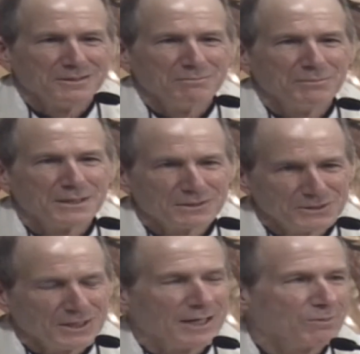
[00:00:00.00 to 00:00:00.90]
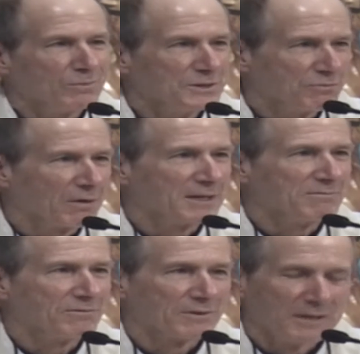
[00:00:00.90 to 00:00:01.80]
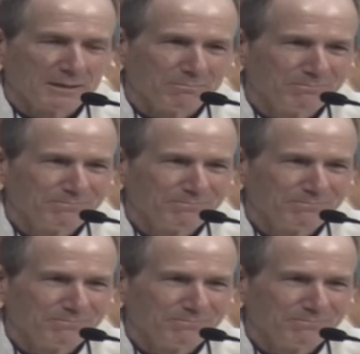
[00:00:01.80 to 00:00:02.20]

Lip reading: because that was right for him.